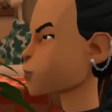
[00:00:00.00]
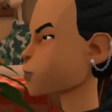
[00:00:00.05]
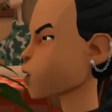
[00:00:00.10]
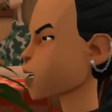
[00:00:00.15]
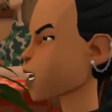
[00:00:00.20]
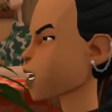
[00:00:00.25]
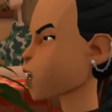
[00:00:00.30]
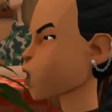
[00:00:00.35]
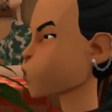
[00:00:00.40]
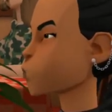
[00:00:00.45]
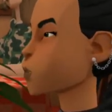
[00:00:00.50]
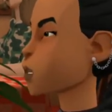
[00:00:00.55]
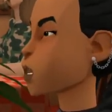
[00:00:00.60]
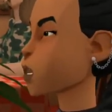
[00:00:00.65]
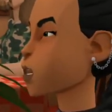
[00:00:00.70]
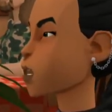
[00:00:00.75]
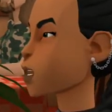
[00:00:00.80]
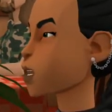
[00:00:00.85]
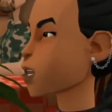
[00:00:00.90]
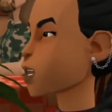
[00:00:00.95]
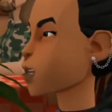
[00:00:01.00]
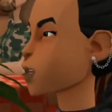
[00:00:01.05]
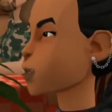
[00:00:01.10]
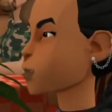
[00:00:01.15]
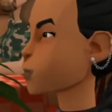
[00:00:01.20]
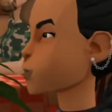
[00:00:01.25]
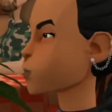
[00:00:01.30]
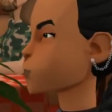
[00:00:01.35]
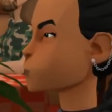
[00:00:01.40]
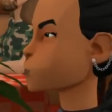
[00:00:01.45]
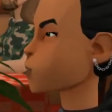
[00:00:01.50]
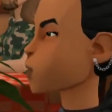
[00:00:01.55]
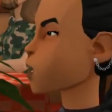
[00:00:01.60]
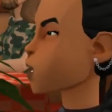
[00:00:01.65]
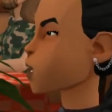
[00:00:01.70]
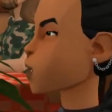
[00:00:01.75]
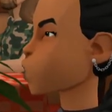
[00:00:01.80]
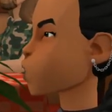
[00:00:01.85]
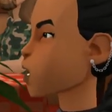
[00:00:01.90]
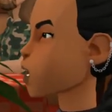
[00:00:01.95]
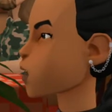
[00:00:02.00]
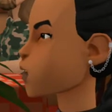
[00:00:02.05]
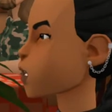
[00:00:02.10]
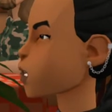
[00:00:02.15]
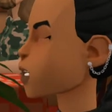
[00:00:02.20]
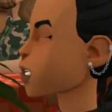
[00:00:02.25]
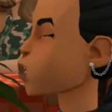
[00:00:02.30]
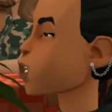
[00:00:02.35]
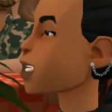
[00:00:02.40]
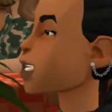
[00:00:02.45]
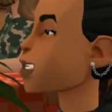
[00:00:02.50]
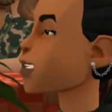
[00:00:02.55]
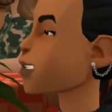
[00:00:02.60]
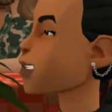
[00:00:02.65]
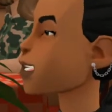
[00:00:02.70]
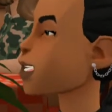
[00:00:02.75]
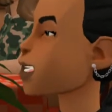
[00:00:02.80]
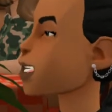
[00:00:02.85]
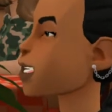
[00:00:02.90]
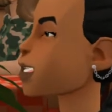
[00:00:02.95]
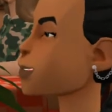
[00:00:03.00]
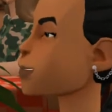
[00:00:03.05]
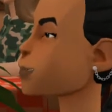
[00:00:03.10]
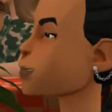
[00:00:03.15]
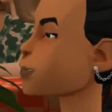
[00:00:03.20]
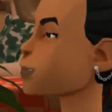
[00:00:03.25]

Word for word: Without maintenance, bridges will eventually fail.